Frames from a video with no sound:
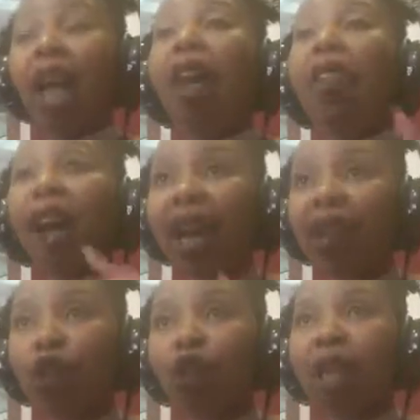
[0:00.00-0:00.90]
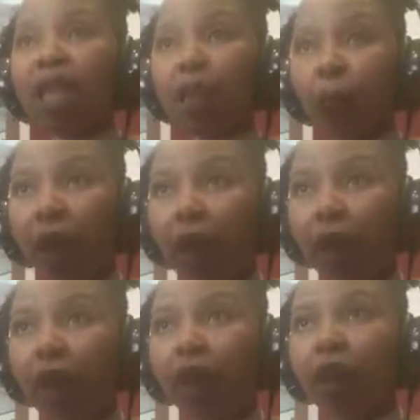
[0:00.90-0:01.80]
and that has in turn inspired
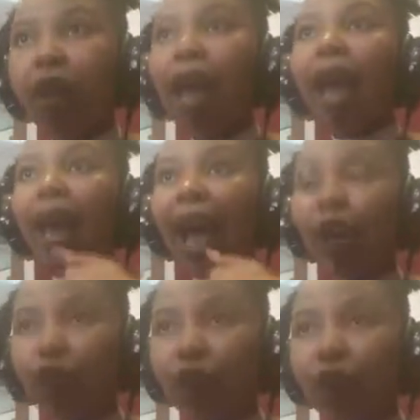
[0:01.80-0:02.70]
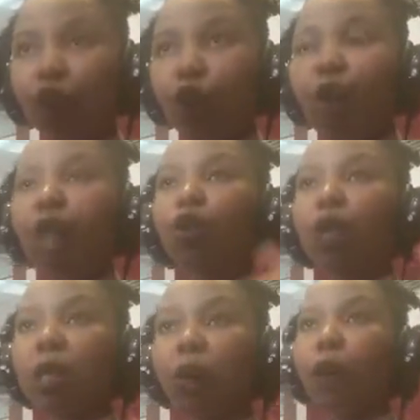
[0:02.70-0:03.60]
me, and I need to then use that to
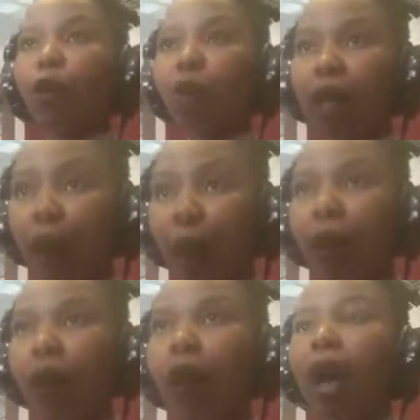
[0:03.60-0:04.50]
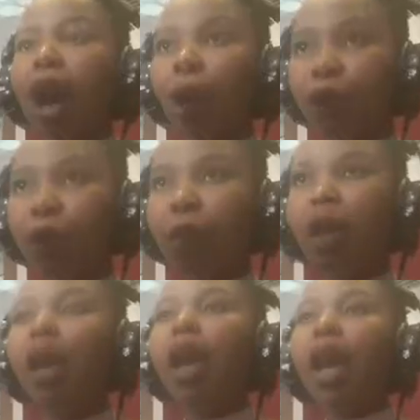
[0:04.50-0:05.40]
inspire those coming after
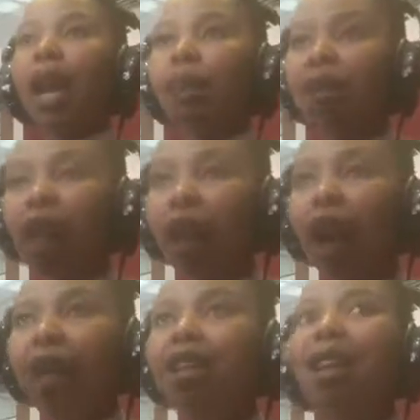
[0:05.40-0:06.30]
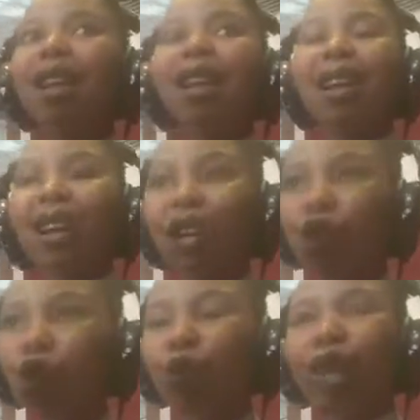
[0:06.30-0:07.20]
me. And I'm saying, guys,
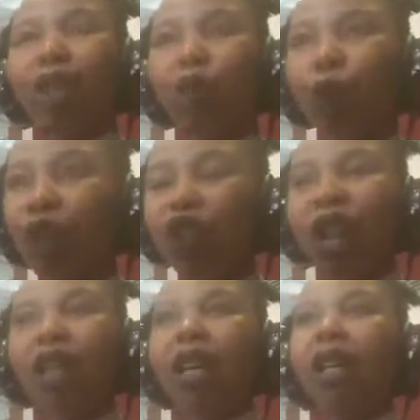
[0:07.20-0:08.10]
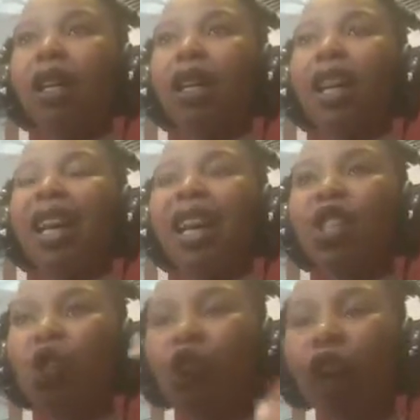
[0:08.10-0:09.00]
let's do that for each other.
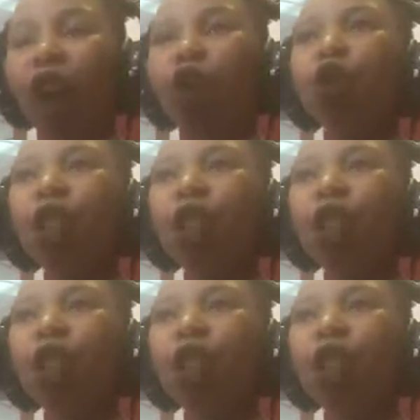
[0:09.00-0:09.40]
Let's learn how to